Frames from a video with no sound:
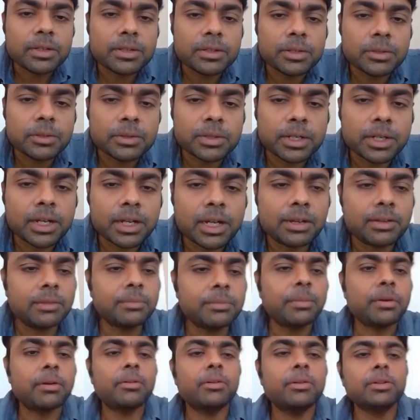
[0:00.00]
So shall have
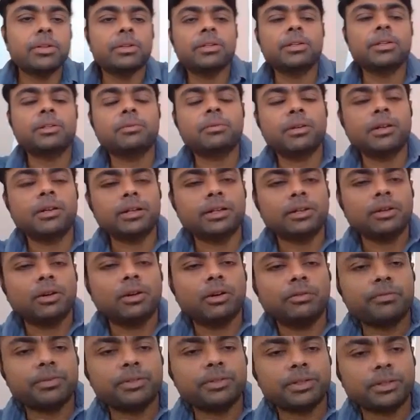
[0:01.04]
the power to require the
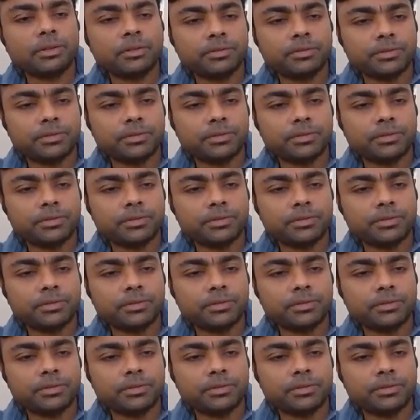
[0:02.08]
officer